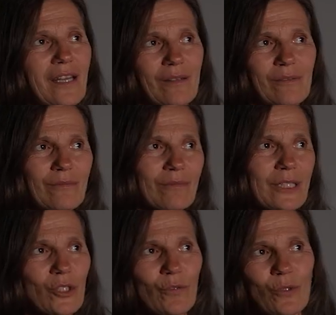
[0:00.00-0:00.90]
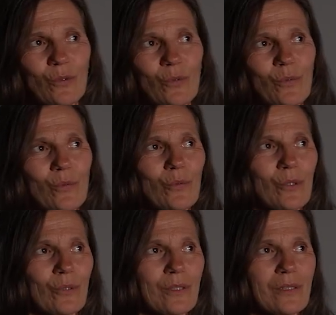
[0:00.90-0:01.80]
then interview
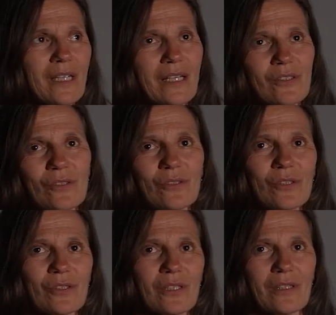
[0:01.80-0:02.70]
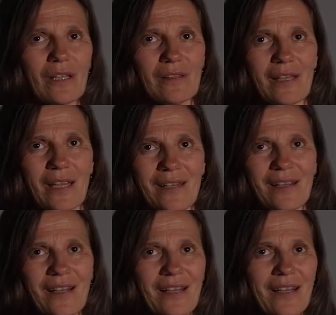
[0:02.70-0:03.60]
your dancers, and then
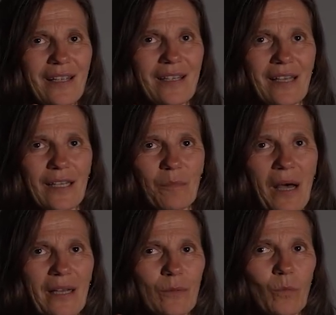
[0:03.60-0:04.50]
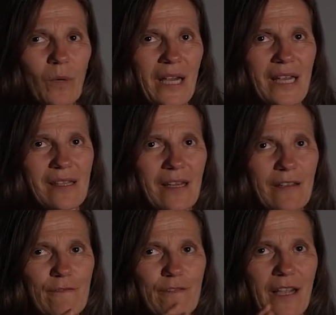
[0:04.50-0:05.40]
they, in that embodied way,
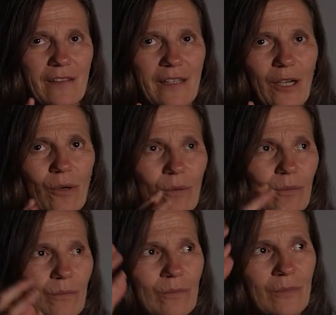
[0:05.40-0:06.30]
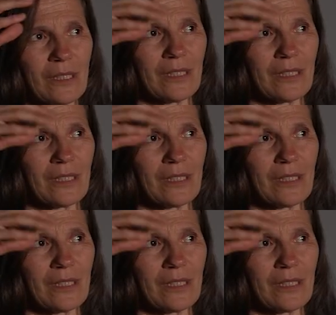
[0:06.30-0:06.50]
they find their own,